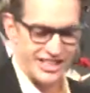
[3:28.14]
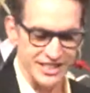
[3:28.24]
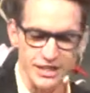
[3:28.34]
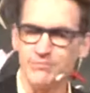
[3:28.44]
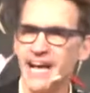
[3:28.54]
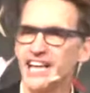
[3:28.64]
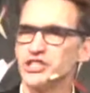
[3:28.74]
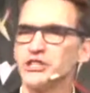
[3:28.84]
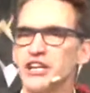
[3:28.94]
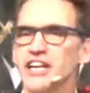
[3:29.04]
is.
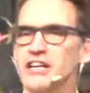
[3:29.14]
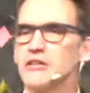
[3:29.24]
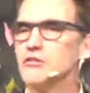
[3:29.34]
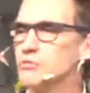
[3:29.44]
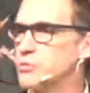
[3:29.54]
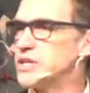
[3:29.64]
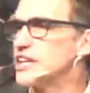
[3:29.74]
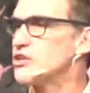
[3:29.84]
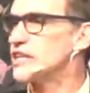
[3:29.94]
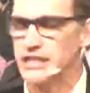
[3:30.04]
Compassion
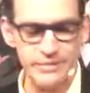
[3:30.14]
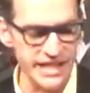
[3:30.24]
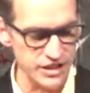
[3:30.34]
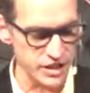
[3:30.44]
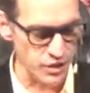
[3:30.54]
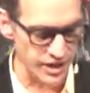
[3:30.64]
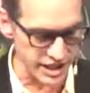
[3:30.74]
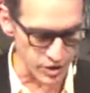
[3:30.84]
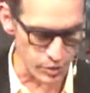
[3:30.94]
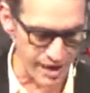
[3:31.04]
literally means, according
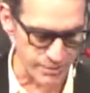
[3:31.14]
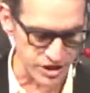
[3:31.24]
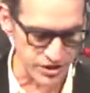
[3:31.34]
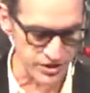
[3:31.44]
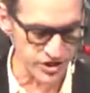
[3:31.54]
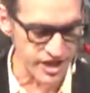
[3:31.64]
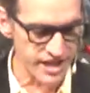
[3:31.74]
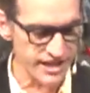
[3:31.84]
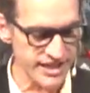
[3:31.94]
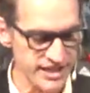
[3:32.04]
to Webster's,
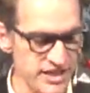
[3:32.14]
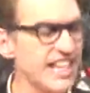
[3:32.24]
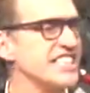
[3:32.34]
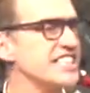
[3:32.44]
is a